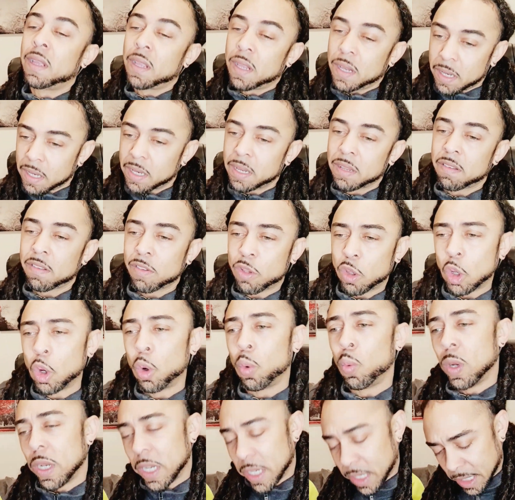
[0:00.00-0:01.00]
Let's go
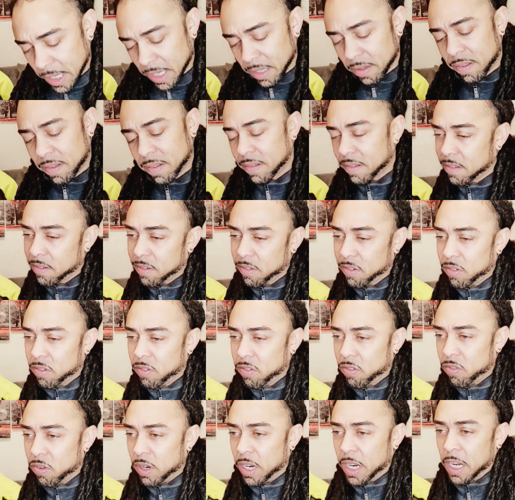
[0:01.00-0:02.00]
with this,
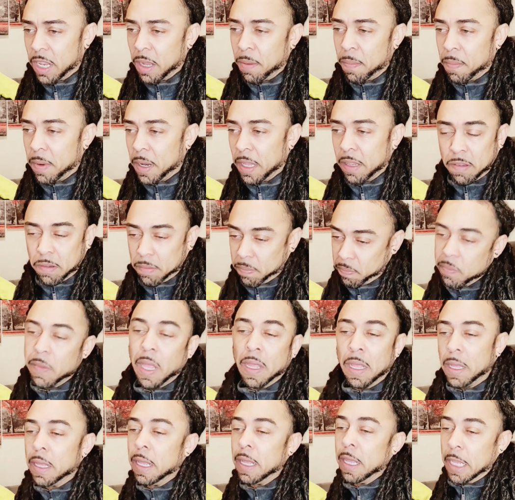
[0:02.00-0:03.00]
straight up, let's
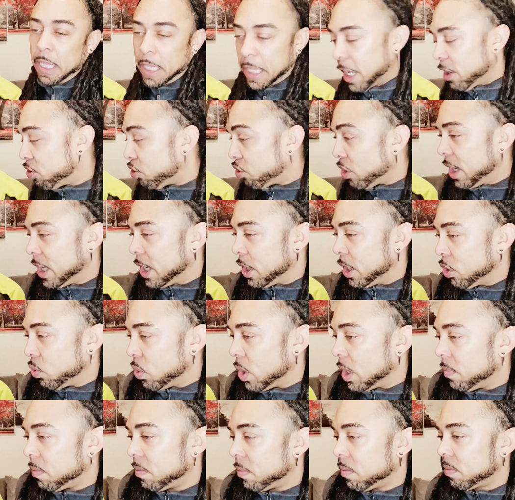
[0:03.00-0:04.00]
get straight into it.